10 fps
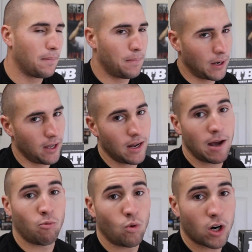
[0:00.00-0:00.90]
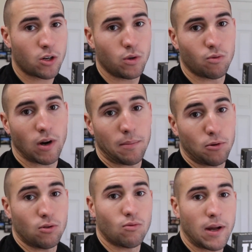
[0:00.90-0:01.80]
but I work with Red
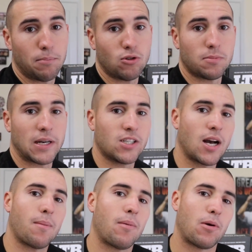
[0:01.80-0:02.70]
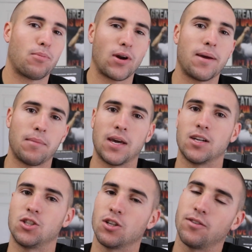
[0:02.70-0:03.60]
Bull. Red Bull is my job. I'm a brand
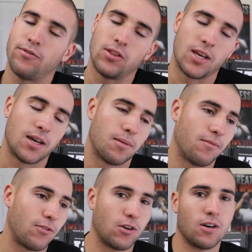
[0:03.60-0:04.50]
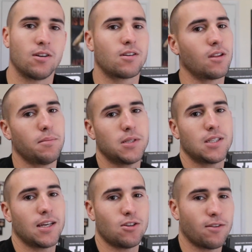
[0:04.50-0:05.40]
manager for them, for Columbus
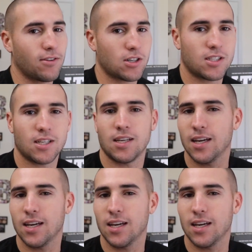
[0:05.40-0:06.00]
State University.